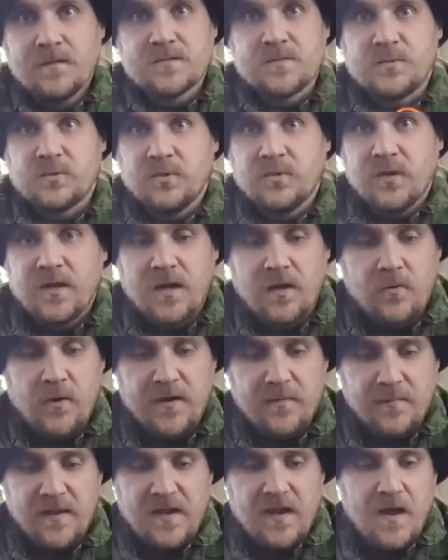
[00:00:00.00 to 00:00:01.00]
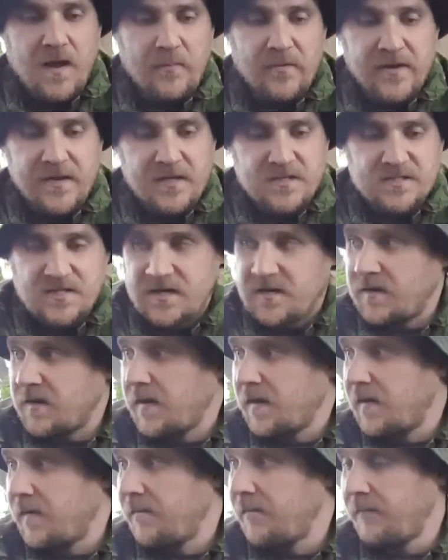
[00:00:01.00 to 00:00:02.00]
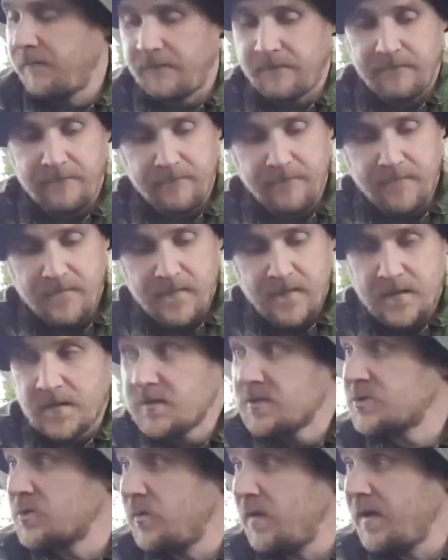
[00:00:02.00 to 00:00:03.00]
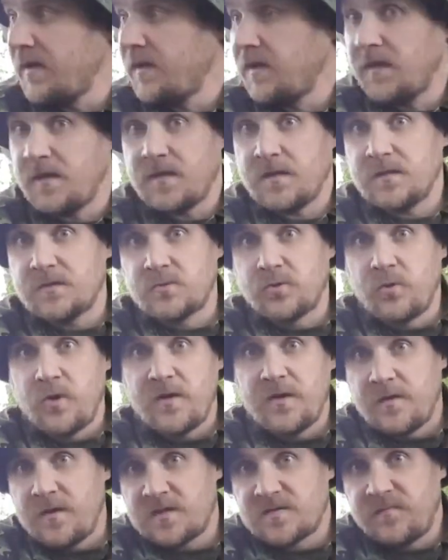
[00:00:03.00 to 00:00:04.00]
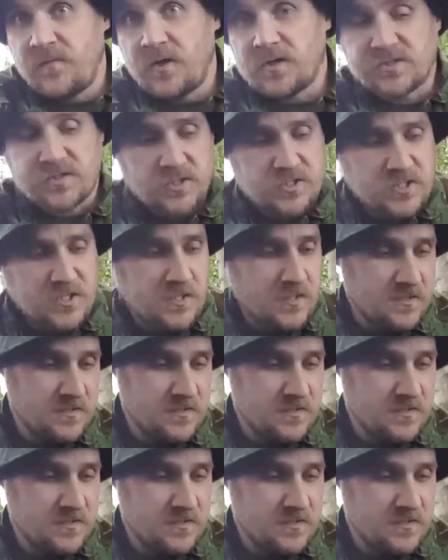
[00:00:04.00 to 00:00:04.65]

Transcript: So we're going to a quick meal hammer in us here so I can get tore into this Foster's.